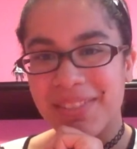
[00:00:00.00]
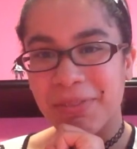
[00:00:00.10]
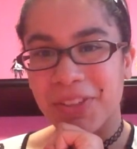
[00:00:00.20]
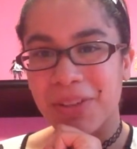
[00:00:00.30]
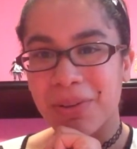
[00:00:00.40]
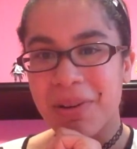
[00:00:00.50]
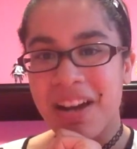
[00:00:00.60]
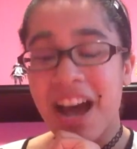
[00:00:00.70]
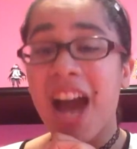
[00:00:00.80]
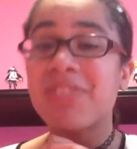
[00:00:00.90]
this review,
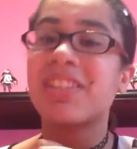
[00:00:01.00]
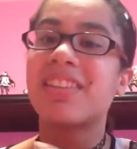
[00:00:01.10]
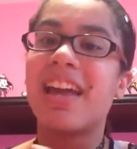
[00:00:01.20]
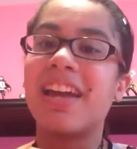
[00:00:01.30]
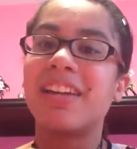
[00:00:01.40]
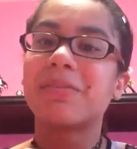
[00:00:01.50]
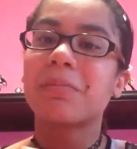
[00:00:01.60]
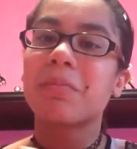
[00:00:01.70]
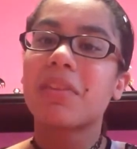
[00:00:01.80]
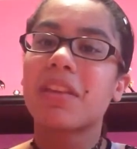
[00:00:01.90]
I have to say,
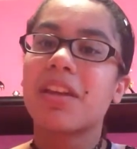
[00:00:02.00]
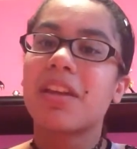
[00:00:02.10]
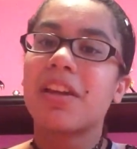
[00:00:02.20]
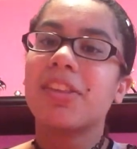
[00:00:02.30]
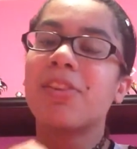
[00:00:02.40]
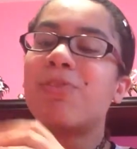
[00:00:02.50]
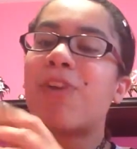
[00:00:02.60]
the